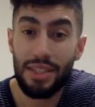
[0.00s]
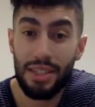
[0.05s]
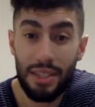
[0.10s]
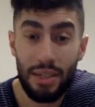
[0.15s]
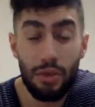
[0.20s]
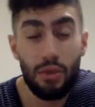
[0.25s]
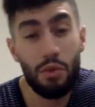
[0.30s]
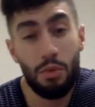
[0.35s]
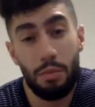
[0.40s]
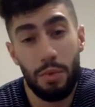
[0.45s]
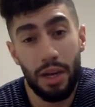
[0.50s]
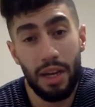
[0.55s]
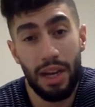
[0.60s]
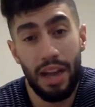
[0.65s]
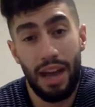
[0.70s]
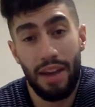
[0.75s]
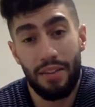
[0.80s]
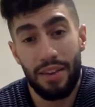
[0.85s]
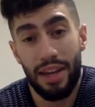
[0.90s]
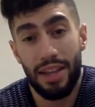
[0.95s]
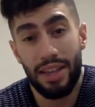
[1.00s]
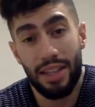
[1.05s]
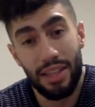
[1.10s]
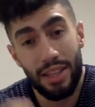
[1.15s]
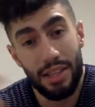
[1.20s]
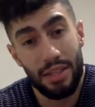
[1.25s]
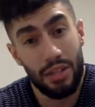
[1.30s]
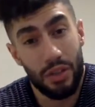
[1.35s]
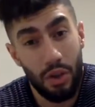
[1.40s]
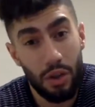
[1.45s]
There's a rumba clave and then
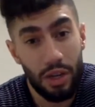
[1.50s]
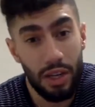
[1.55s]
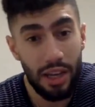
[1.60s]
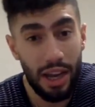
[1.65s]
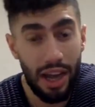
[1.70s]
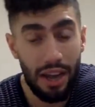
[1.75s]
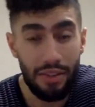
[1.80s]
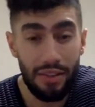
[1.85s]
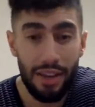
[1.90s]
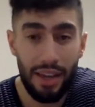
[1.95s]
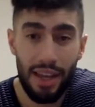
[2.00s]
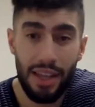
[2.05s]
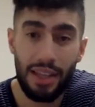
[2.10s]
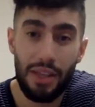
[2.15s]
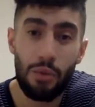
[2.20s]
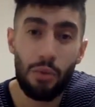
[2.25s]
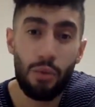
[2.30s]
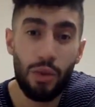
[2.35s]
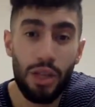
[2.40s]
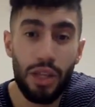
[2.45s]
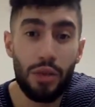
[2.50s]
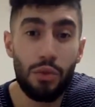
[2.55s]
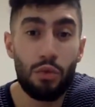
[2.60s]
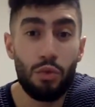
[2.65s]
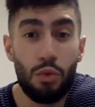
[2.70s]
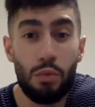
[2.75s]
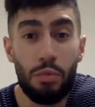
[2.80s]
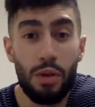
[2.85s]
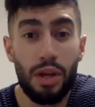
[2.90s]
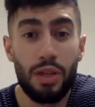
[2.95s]
there's son clave. And then within
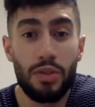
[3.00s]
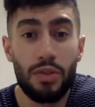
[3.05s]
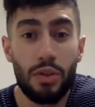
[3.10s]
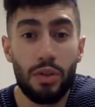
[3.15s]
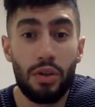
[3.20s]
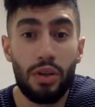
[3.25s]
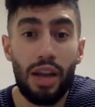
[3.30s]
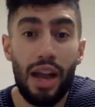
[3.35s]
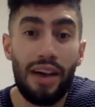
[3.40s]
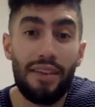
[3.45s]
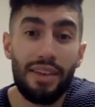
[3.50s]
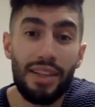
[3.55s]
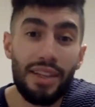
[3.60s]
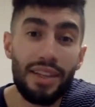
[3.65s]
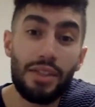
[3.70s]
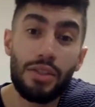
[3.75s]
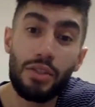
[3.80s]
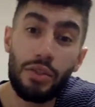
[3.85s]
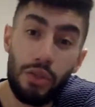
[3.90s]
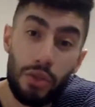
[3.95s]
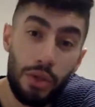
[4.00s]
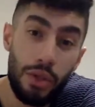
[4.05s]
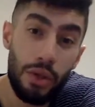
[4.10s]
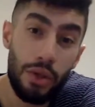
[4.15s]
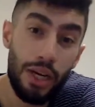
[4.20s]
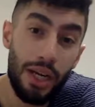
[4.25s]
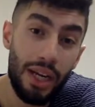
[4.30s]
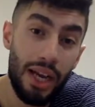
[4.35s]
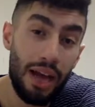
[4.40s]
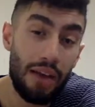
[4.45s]
rumba and son clave, there's
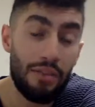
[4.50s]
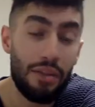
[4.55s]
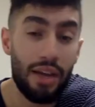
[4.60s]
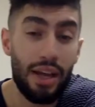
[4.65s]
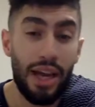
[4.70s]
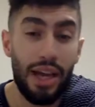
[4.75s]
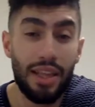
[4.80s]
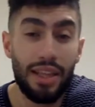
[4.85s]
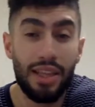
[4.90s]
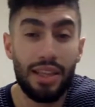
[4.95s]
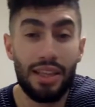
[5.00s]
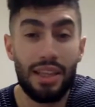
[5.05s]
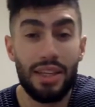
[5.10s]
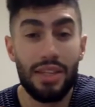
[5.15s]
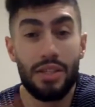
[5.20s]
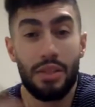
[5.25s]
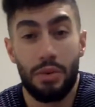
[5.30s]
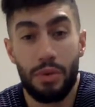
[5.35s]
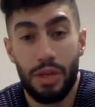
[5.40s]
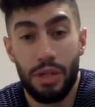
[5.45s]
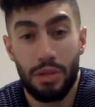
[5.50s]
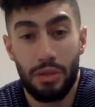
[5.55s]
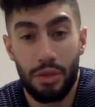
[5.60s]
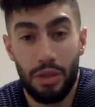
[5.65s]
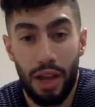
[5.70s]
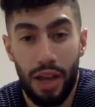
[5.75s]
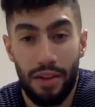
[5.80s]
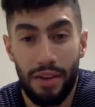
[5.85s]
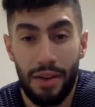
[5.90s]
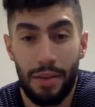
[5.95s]
2-3 clave and then there's 3-2
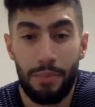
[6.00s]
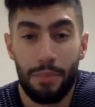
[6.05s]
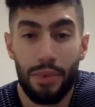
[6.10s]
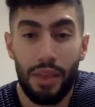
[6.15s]
clave.